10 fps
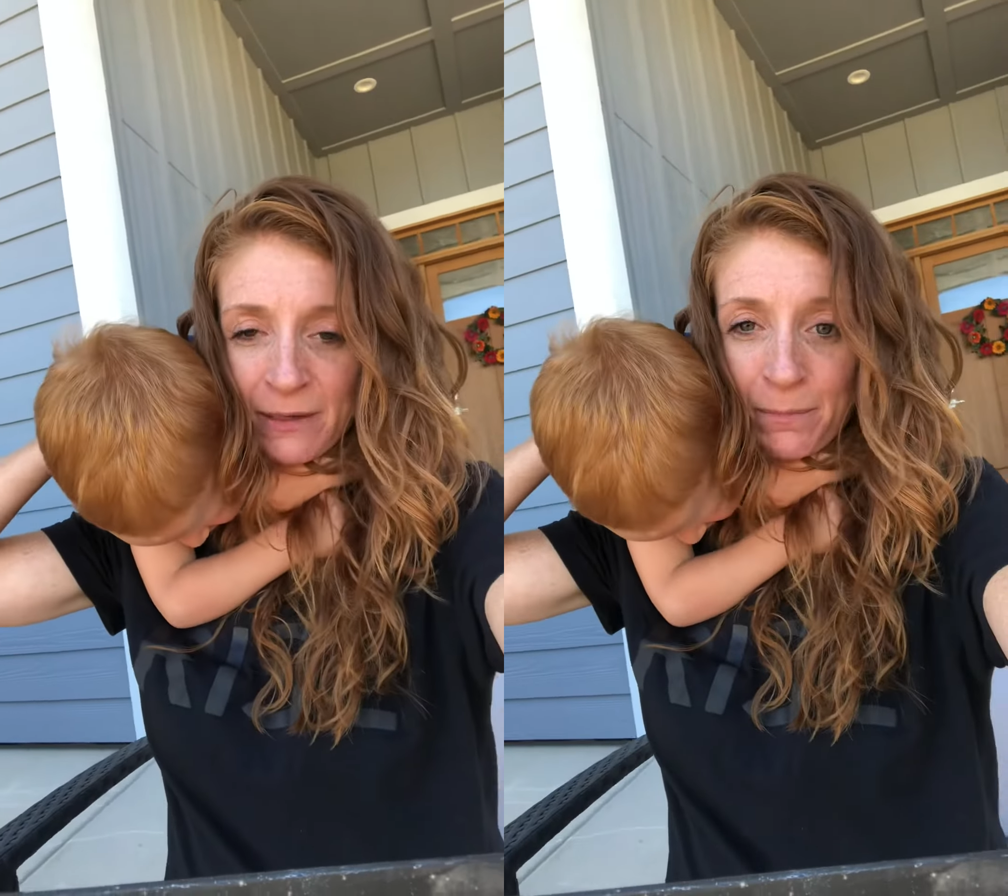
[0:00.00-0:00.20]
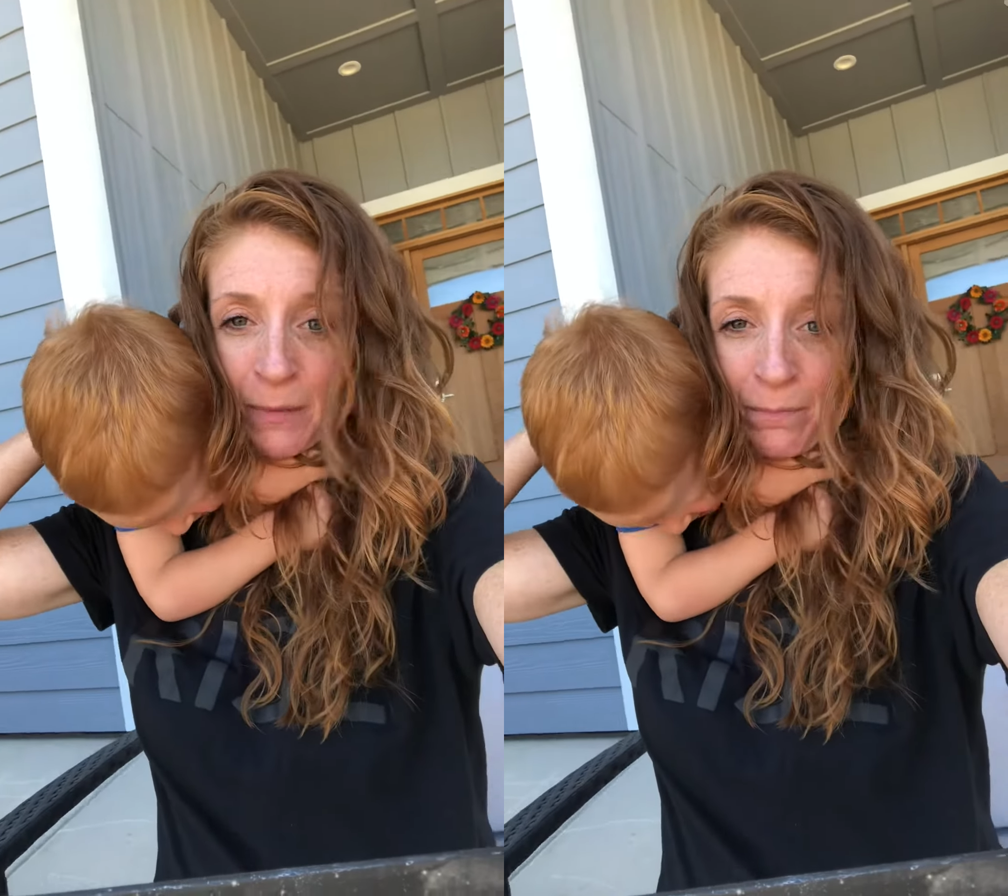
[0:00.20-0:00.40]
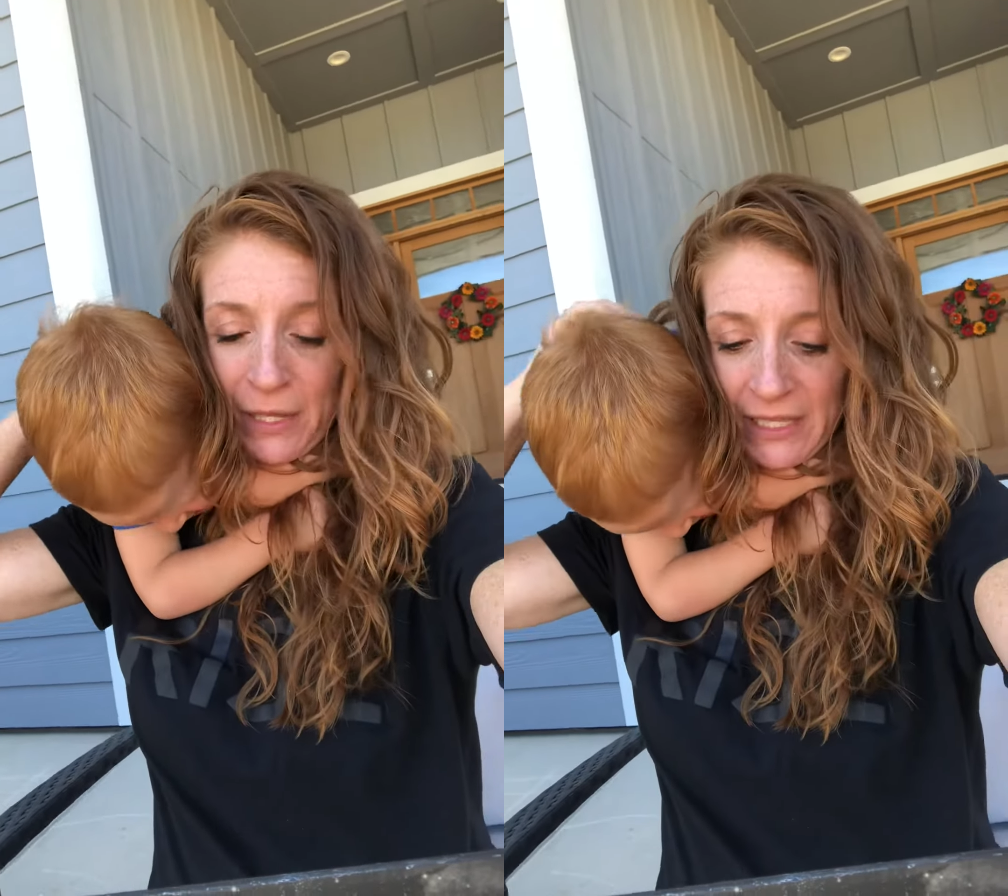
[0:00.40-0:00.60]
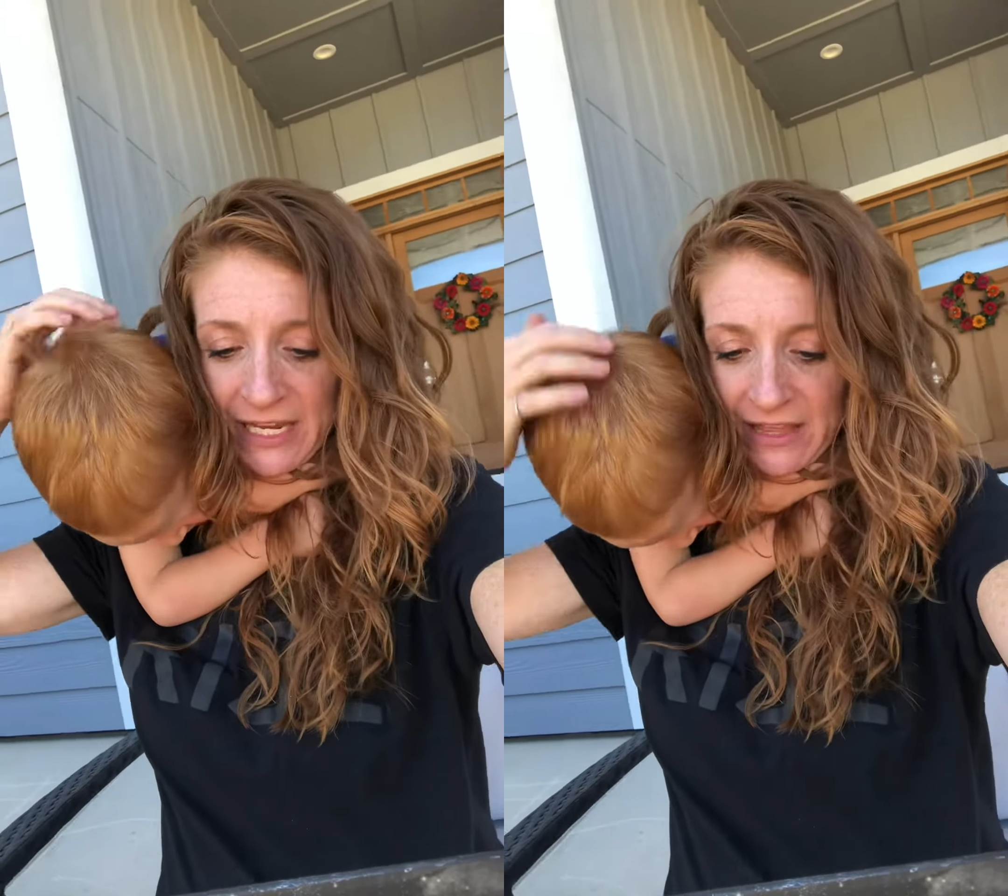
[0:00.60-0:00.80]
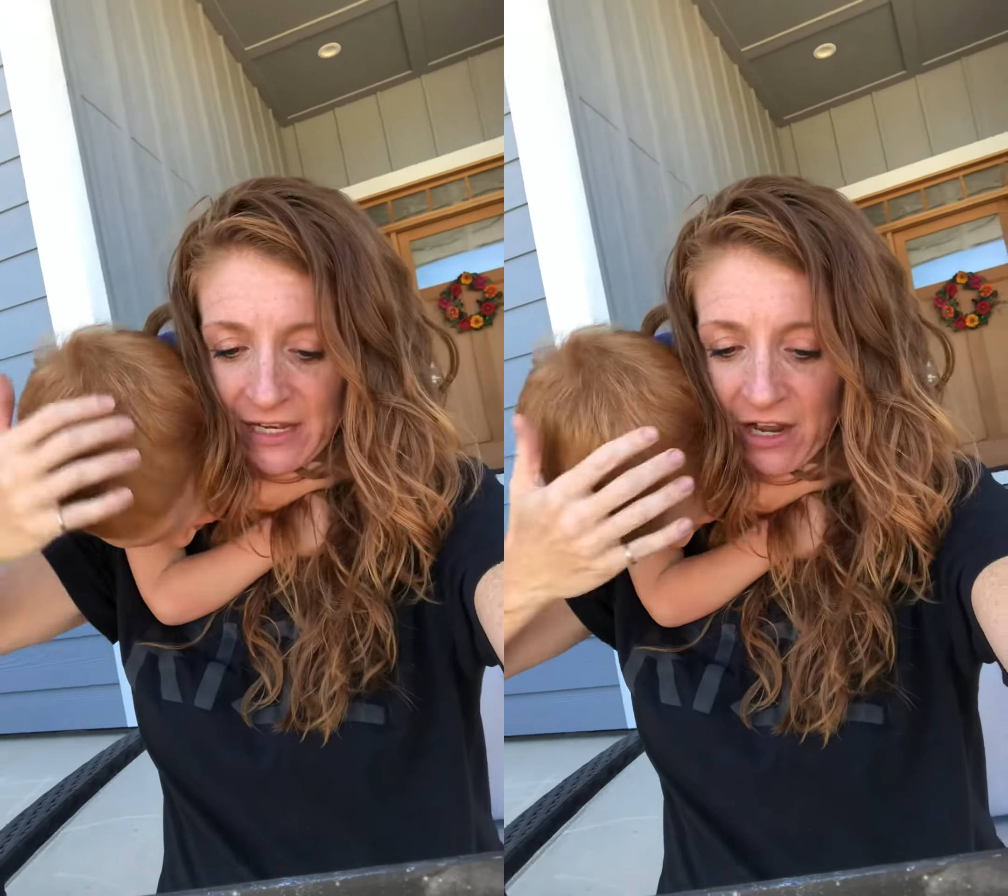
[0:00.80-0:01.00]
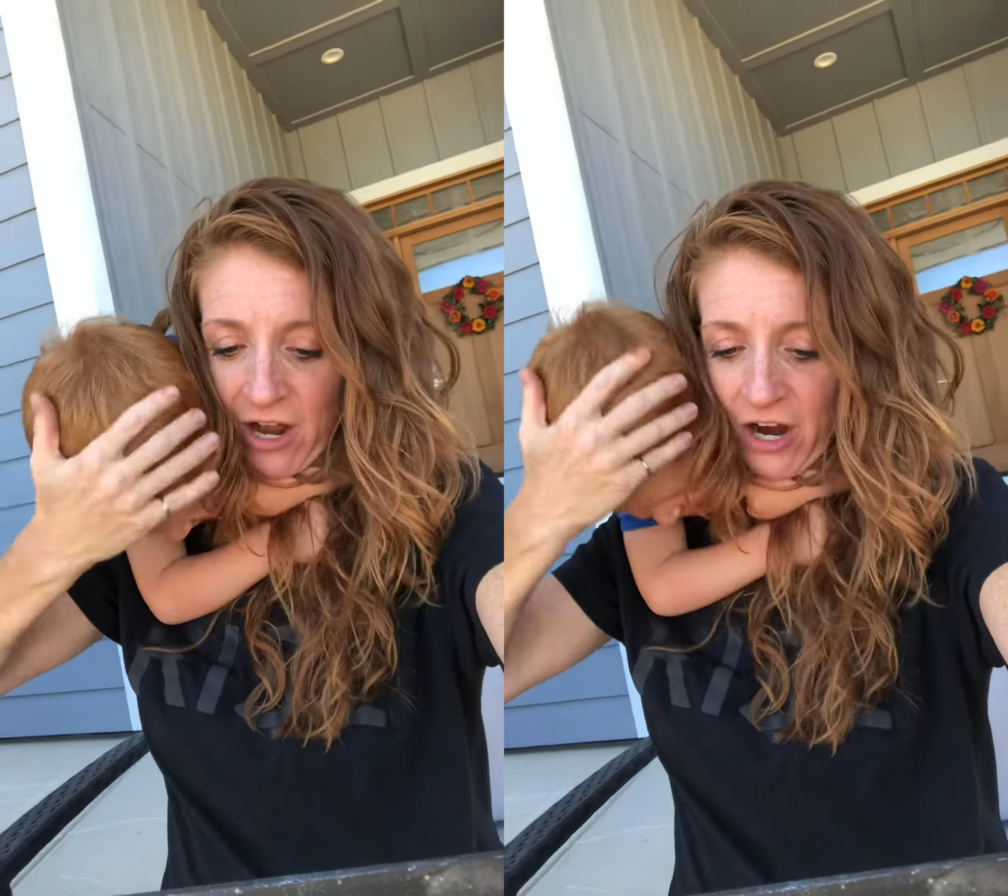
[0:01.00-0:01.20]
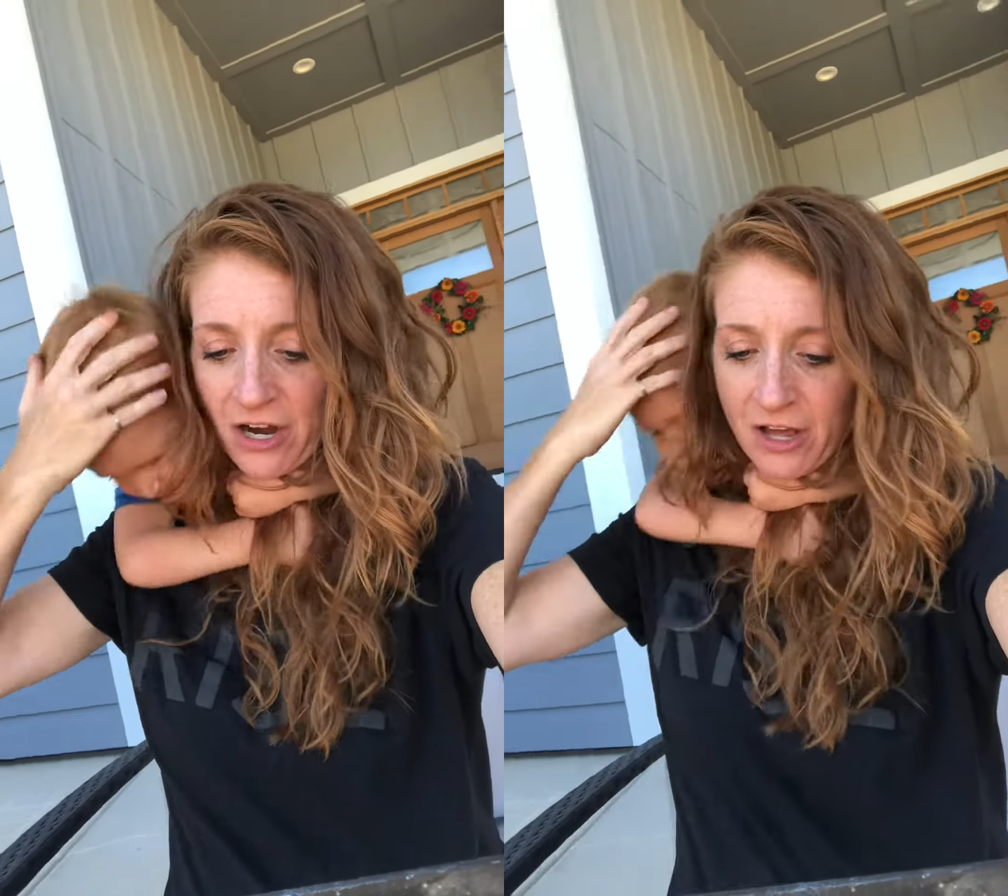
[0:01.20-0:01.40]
be billing the card